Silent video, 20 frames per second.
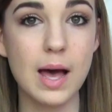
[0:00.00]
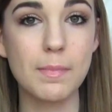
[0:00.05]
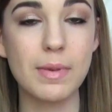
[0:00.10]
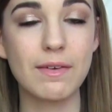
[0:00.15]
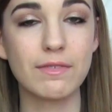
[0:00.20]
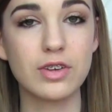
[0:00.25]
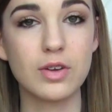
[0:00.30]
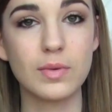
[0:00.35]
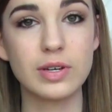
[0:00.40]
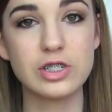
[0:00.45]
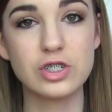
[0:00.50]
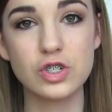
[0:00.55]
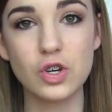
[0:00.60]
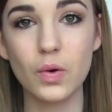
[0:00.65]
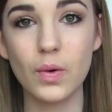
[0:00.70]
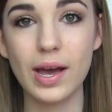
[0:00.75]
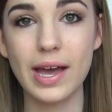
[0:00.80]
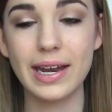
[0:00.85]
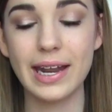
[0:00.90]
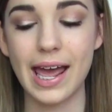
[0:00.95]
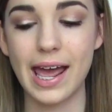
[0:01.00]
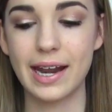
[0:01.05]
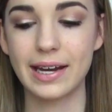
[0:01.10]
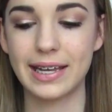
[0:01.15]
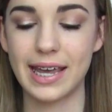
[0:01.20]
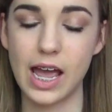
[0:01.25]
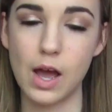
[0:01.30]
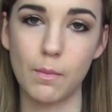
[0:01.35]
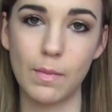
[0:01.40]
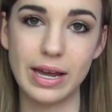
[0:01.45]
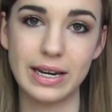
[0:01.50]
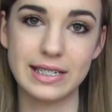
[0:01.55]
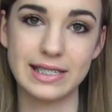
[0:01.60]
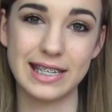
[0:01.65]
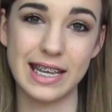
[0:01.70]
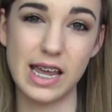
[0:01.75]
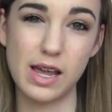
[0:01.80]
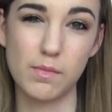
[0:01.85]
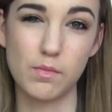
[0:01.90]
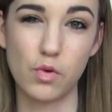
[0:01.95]
up if you enjoyed, and can't wait to
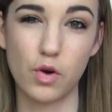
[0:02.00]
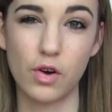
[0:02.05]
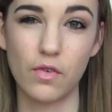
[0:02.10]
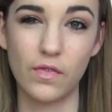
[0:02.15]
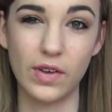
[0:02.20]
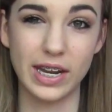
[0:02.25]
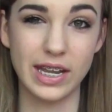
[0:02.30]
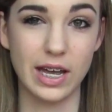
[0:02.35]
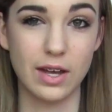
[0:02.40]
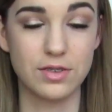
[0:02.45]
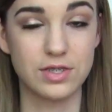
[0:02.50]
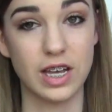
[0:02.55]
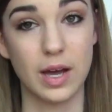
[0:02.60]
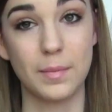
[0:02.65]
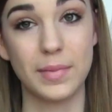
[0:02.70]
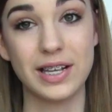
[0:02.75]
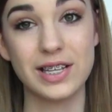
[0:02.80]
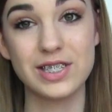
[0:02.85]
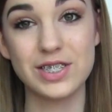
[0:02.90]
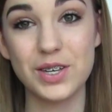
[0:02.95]
see more videos coming